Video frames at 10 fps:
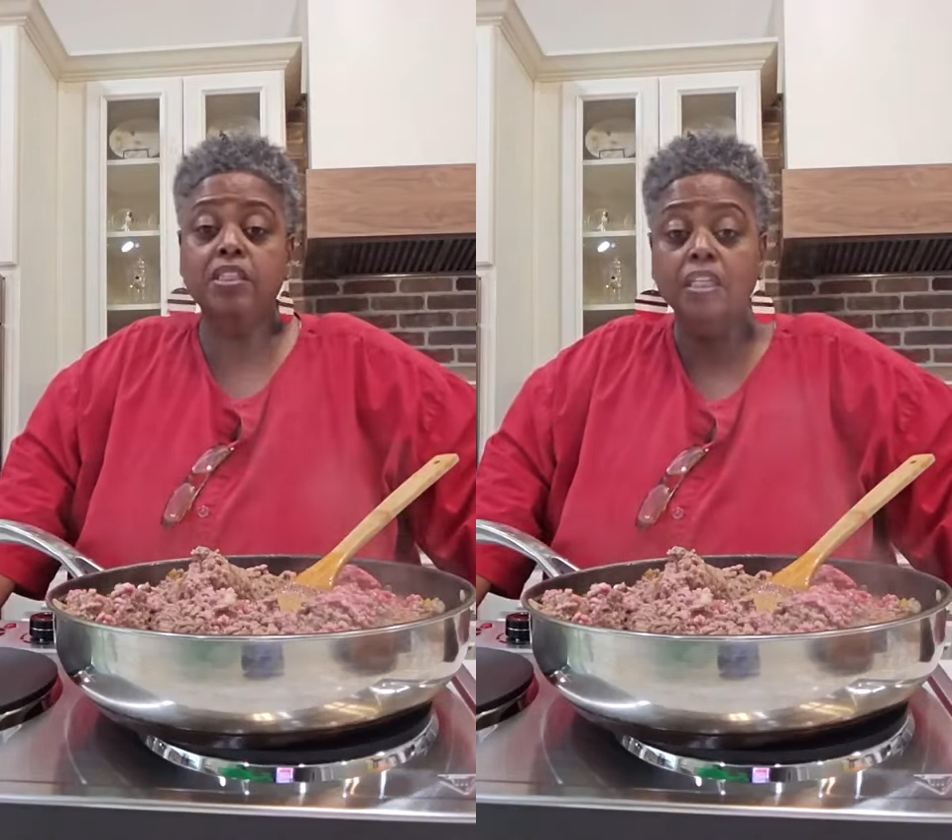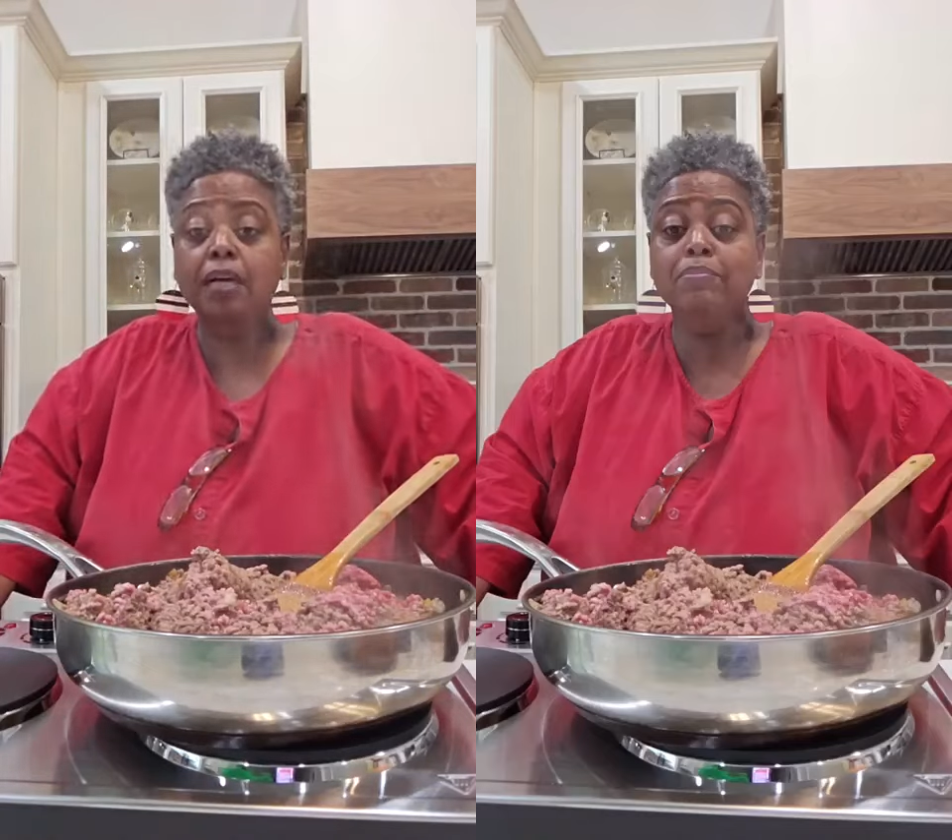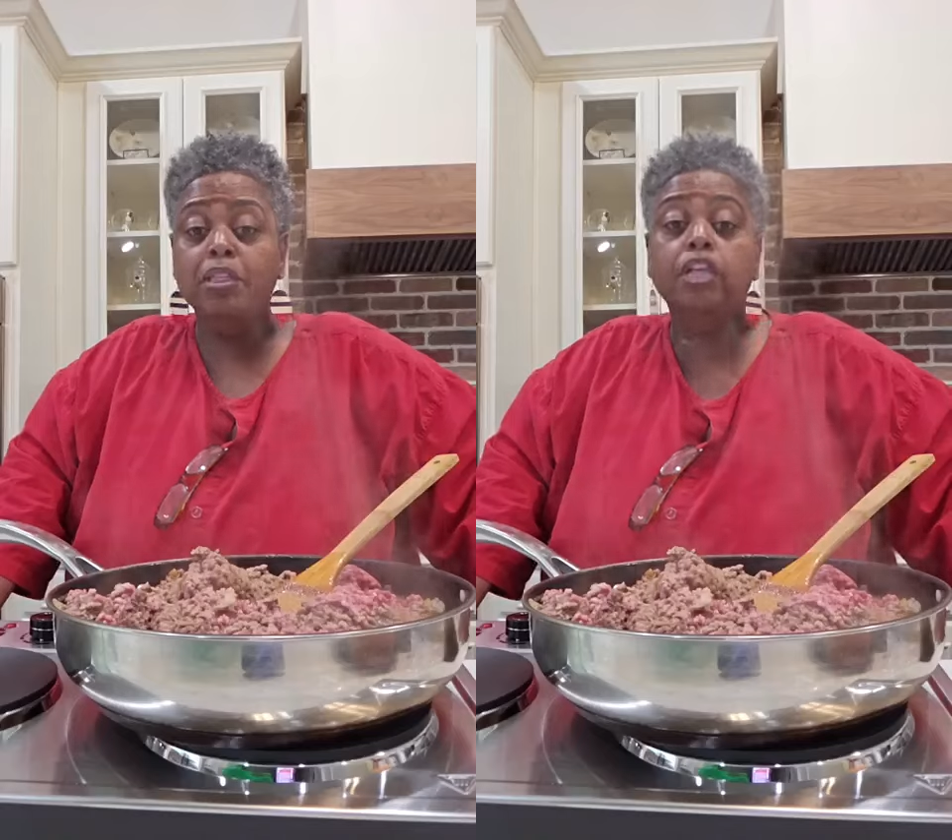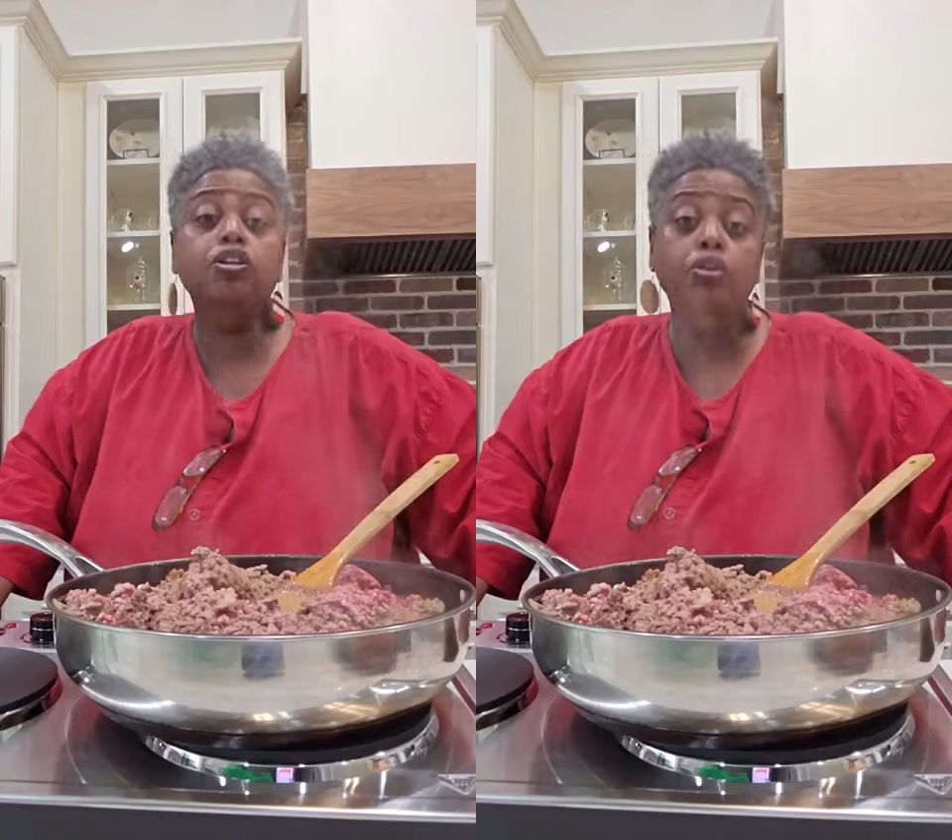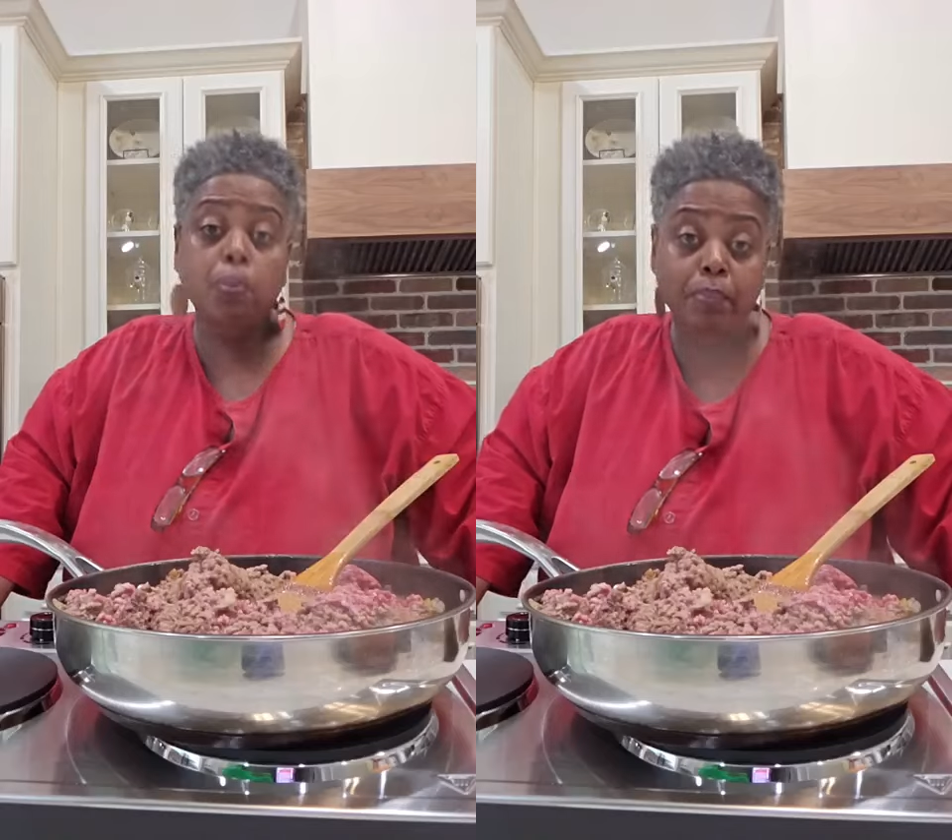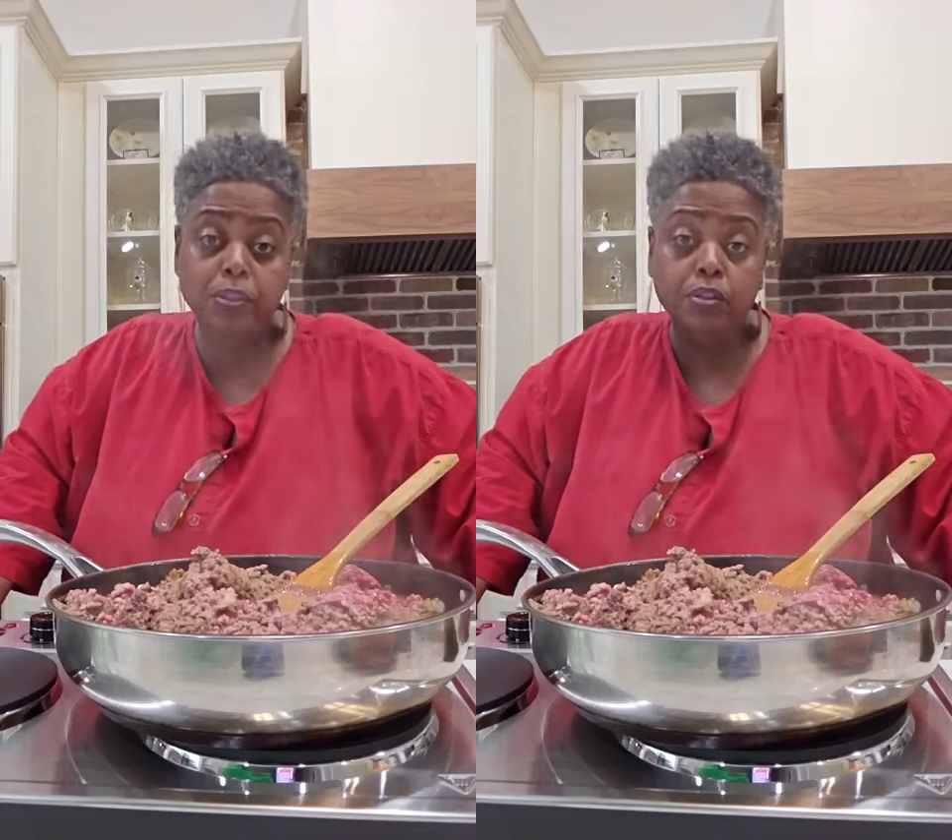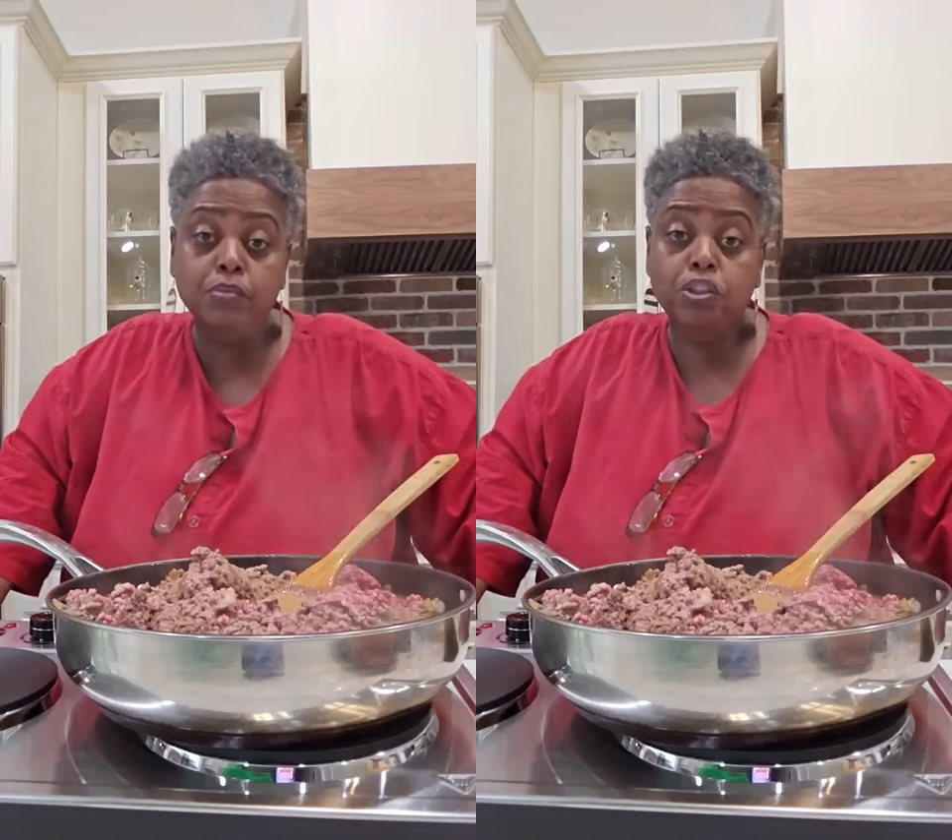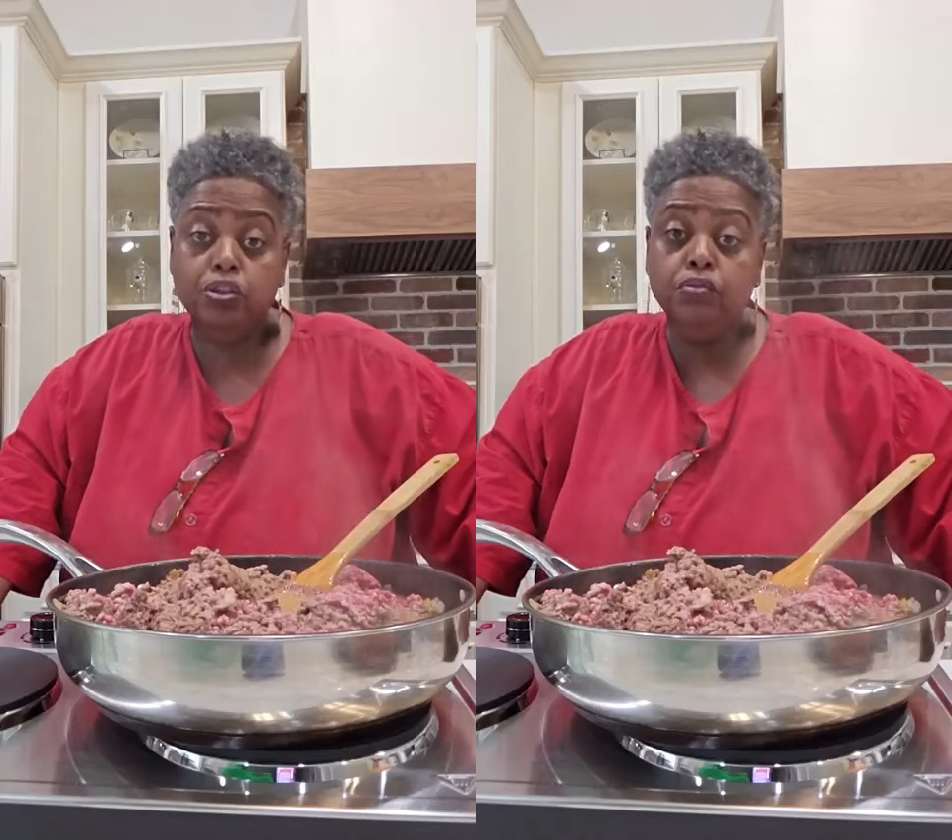get up and take your peace
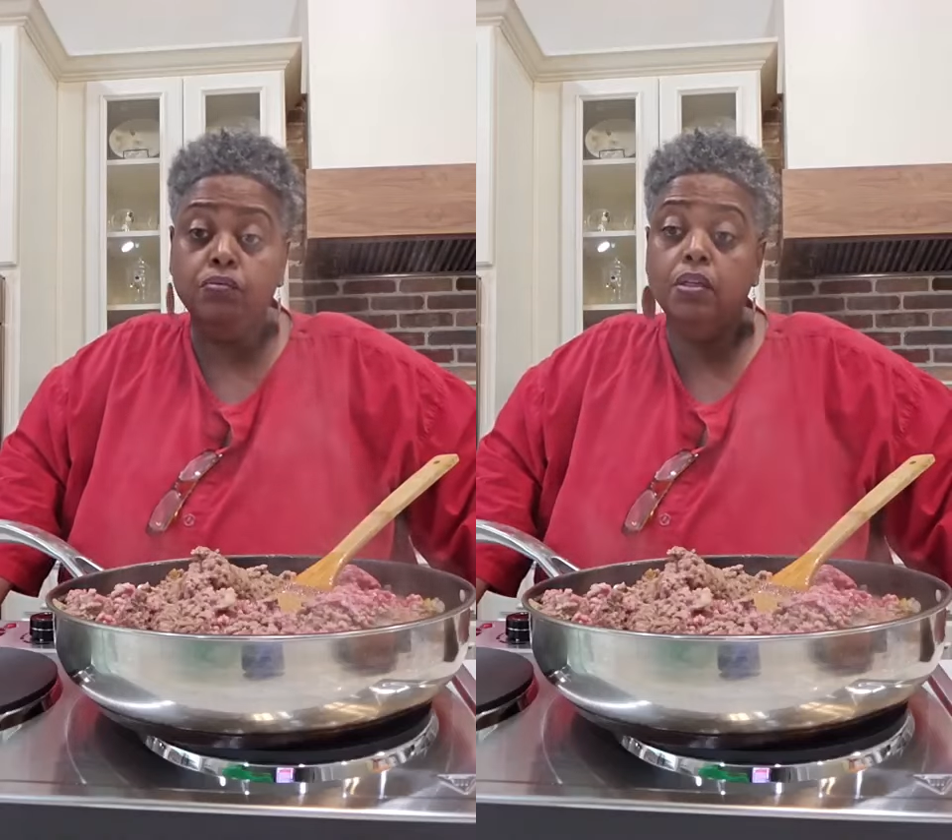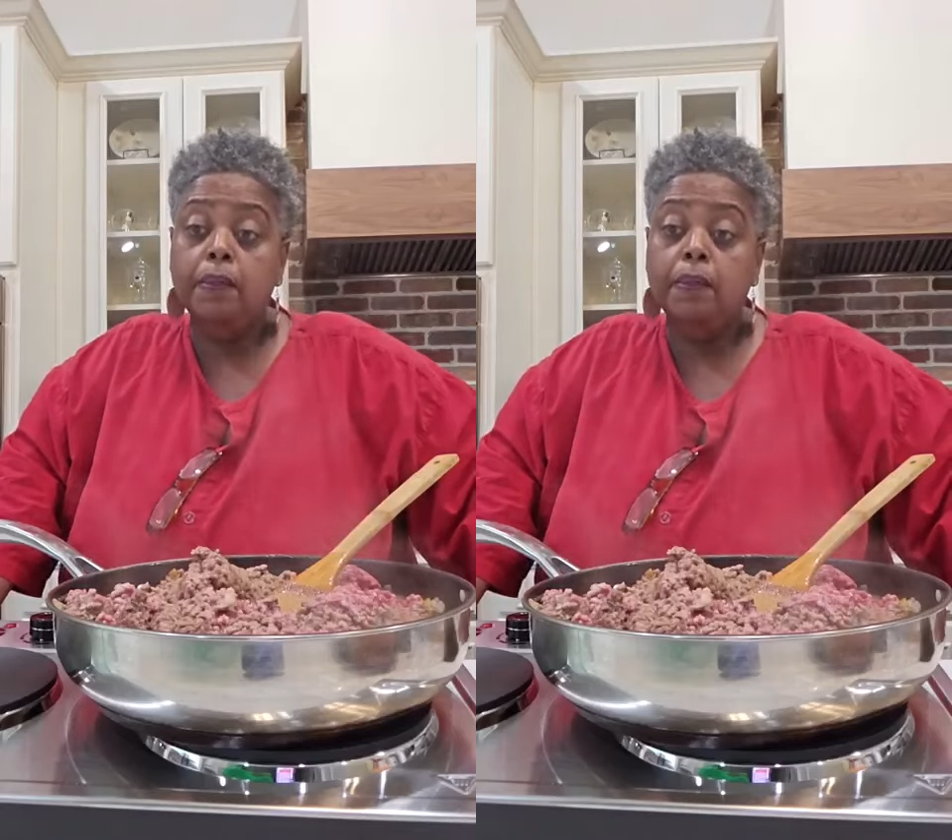with you.